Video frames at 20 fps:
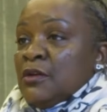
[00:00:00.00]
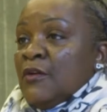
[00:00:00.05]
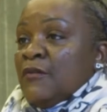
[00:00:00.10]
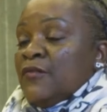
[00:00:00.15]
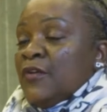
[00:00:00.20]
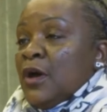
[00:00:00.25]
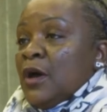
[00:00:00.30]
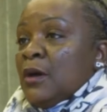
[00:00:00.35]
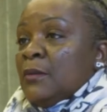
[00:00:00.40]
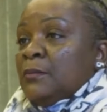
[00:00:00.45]

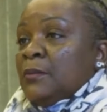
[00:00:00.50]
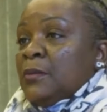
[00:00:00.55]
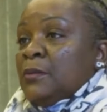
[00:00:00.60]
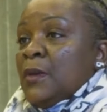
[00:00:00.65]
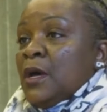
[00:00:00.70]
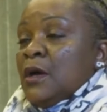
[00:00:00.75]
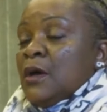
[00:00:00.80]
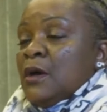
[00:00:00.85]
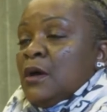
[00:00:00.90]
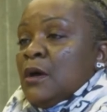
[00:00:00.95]
of
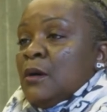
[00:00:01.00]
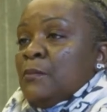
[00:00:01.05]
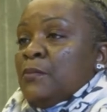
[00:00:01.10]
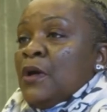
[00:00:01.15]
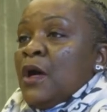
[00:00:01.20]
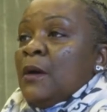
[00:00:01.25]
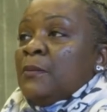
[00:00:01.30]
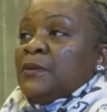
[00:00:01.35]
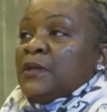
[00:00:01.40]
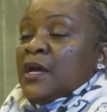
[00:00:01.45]

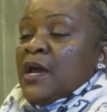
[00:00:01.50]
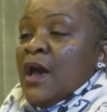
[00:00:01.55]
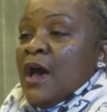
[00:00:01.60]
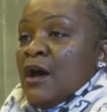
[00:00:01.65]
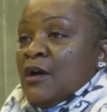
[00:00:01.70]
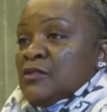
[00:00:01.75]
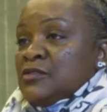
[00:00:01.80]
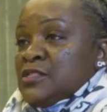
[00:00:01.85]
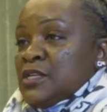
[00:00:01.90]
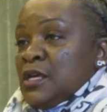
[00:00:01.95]
public
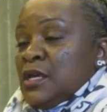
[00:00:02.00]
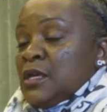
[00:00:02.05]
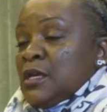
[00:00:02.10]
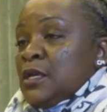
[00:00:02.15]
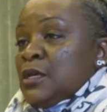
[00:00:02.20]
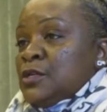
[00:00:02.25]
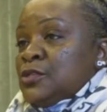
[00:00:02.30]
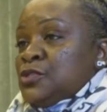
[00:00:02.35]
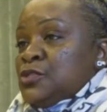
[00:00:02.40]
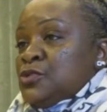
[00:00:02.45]
housing
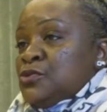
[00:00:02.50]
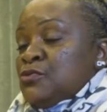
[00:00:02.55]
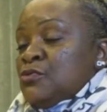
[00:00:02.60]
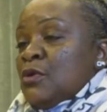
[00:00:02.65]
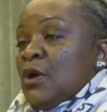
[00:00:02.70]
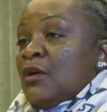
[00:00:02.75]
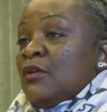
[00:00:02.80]
into